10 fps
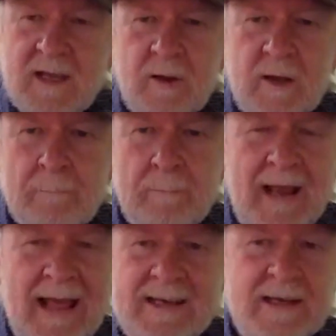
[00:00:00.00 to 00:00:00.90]
you know
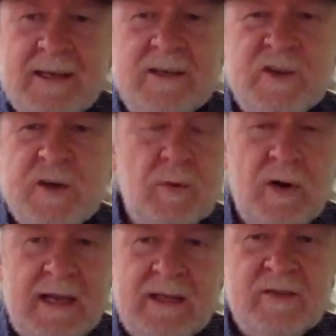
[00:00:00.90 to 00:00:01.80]
implanted into your
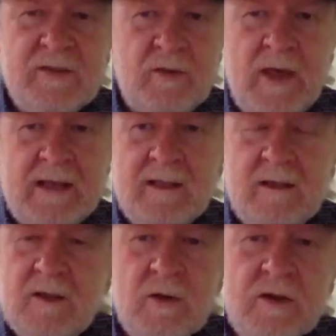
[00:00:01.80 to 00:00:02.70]
brain so that
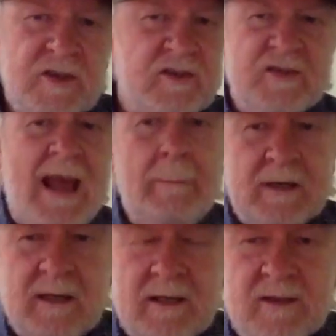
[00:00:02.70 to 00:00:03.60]
you can just snap
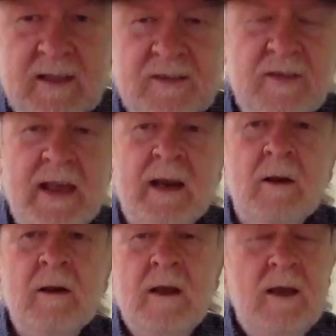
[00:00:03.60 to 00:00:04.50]
and it, it's
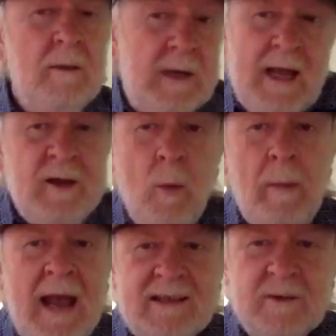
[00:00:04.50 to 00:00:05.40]
there. I mean, I go
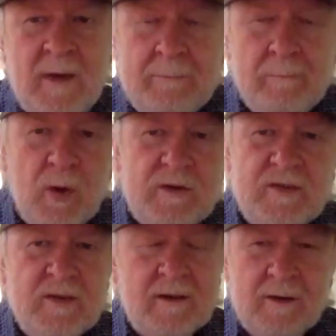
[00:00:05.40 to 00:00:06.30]
back to my
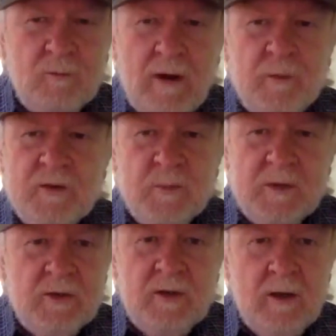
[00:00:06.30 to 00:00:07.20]
books and reference
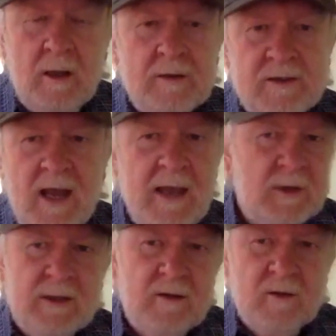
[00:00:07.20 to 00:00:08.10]
material all the time
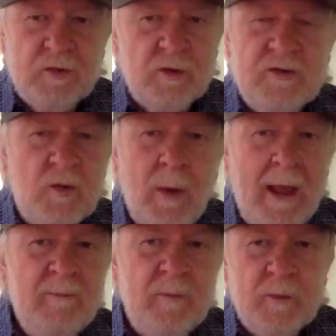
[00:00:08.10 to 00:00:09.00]
and search the
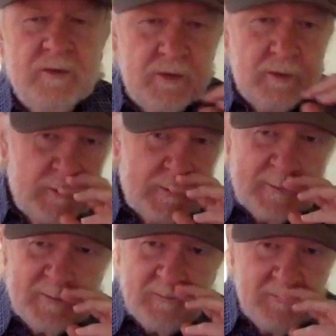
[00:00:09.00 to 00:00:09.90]
web for
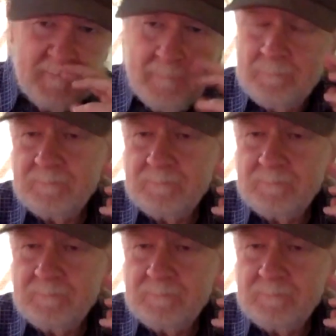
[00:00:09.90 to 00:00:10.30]
solutions of,